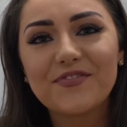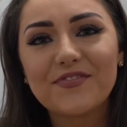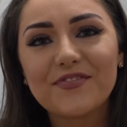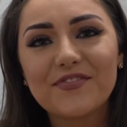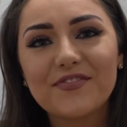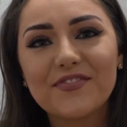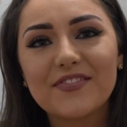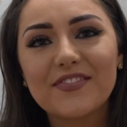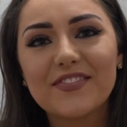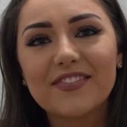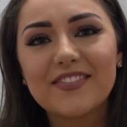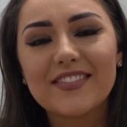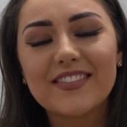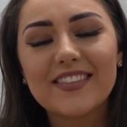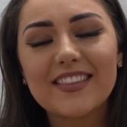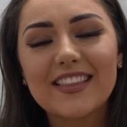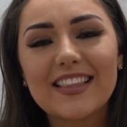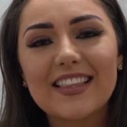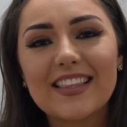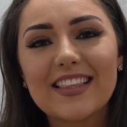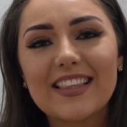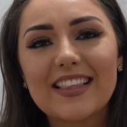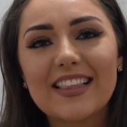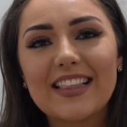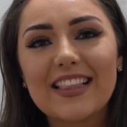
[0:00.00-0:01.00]
And
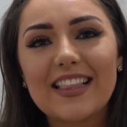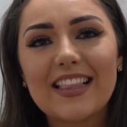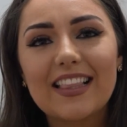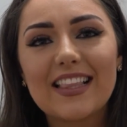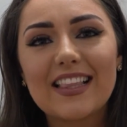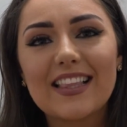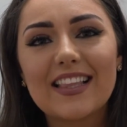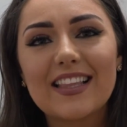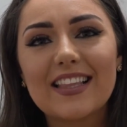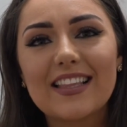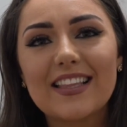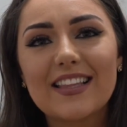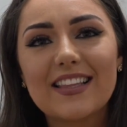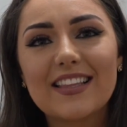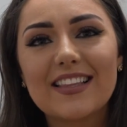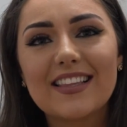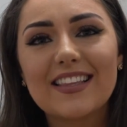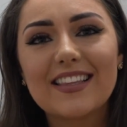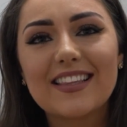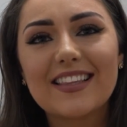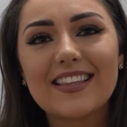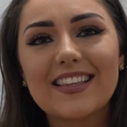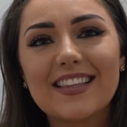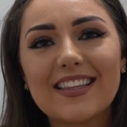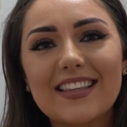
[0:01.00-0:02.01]
um,
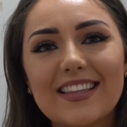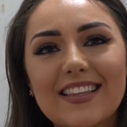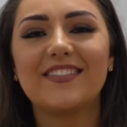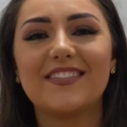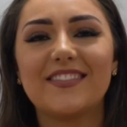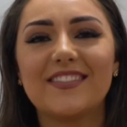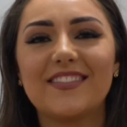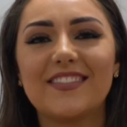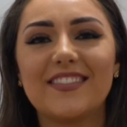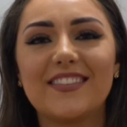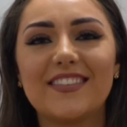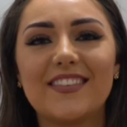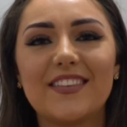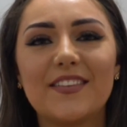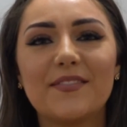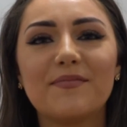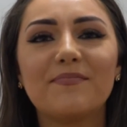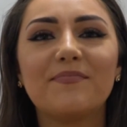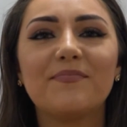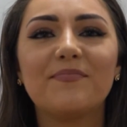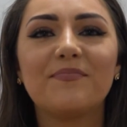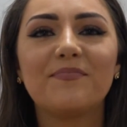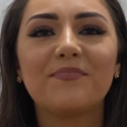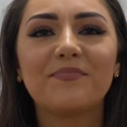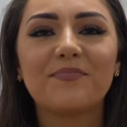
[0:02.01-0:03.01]
what do
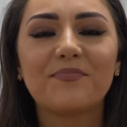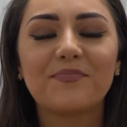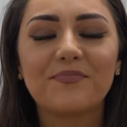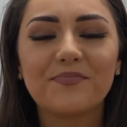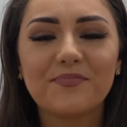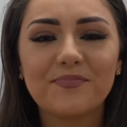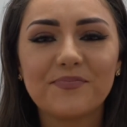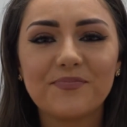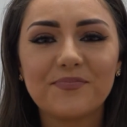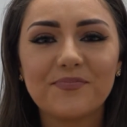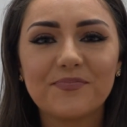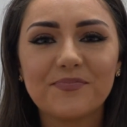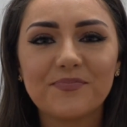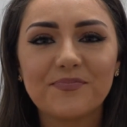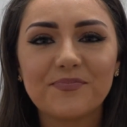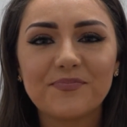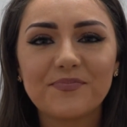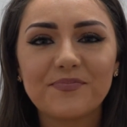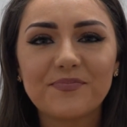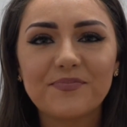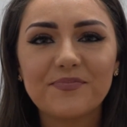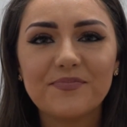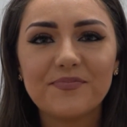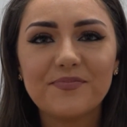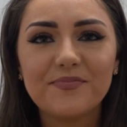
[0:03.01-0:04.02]
you actually learn in your
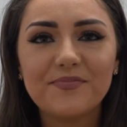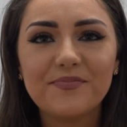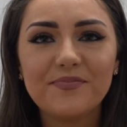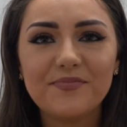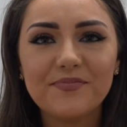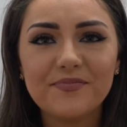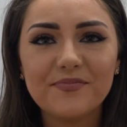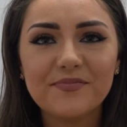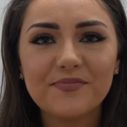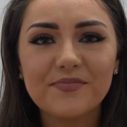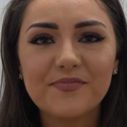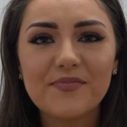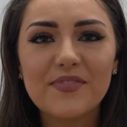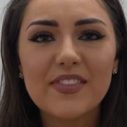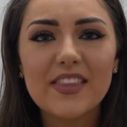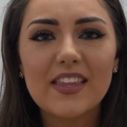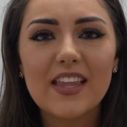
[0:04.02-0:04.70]
studies?